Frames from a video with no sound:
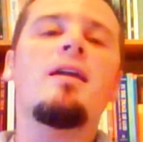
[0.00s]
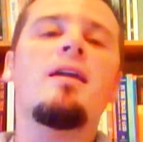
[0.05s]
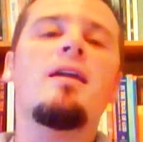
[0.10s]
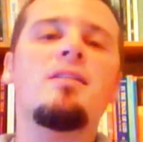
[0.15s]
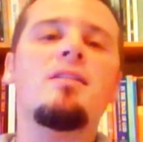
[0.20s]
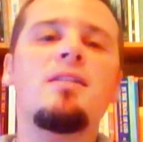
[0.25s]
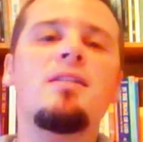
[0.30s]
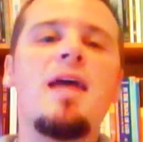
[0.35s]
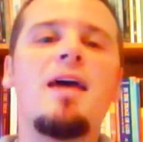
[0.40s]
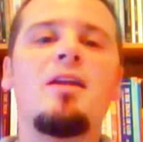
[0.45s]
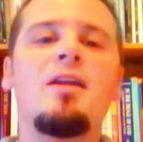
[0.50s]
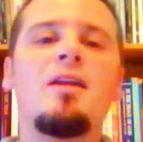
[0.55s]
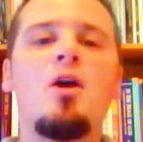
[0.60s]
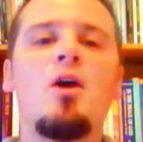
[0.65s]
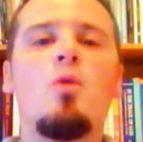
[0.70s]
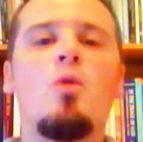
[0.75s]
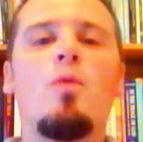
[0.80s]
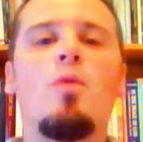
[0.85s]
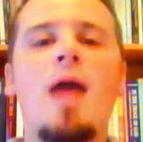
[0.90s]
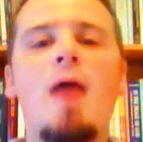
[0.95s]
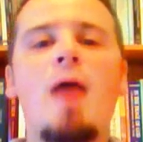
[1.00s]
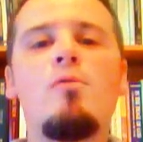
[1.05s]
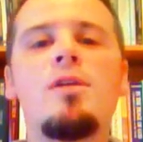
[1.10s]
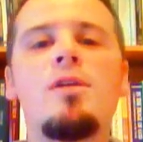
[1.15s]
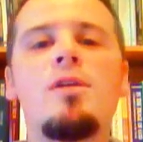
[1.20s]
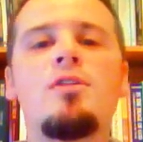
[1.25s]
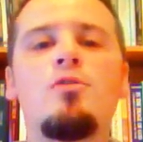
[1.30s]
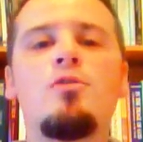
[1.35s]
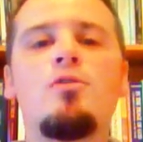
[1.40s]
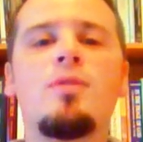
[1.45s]
Instead, what I
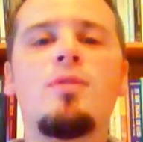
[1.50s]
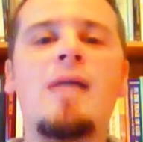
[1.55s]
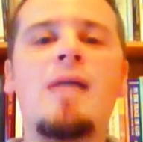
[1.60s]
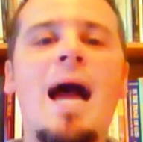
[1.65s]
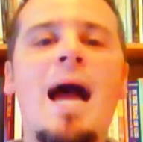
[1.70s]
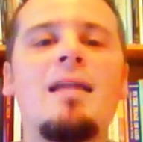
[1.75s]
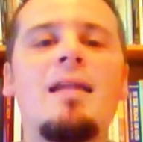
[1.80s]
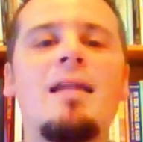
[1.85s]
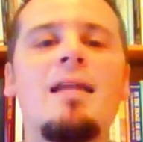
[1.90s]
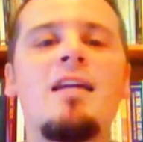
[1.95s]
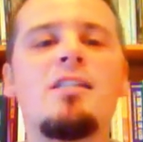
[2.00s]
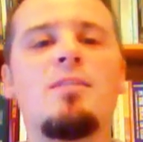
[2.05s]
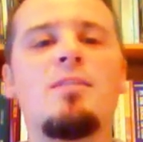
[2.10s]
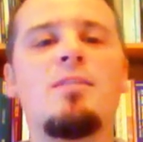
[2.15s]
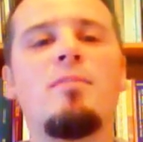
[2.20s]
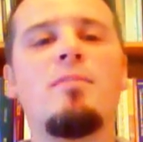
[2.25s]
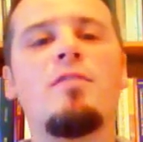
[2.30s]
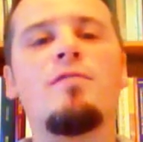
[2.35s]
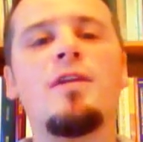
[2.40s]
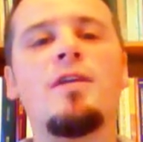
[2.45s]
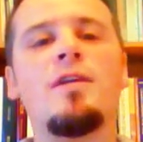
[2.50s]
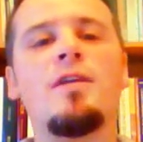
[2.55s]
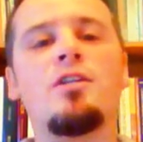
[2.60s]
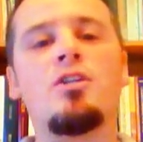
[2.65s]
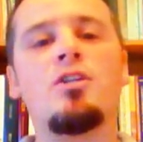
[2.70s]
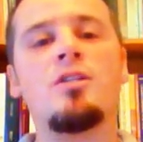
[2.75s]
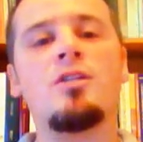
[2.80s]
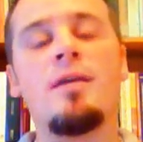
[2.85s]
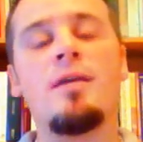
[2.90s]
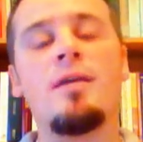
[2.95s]
want to do is highlight some of the
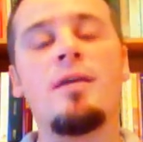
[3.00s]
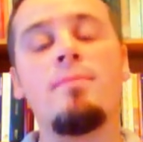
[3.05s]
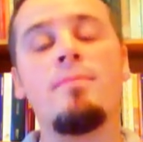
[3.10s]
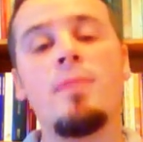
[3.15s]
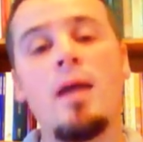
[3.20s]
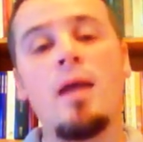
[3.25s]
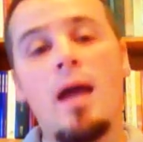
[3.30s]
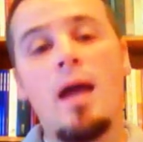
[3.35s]
features that